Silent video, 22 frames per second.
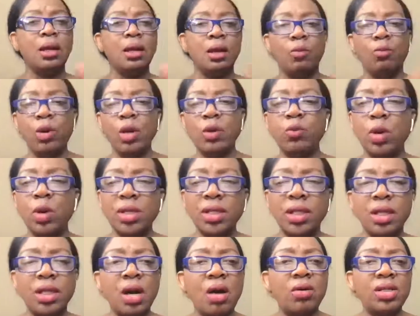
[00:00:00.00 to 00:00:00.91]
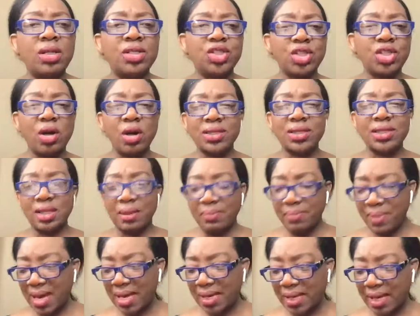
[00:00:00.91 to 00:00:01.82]
we want to go and charge
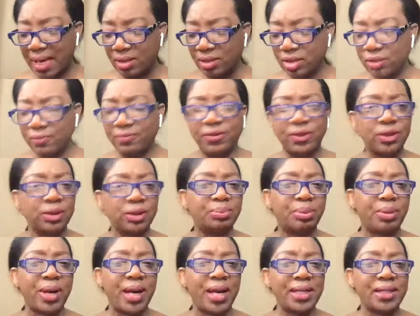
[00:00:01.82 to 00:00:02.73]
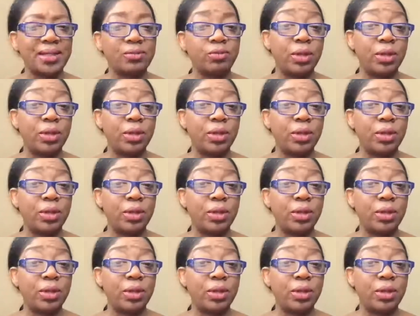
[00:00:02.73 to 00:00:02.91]
somebody else the full price.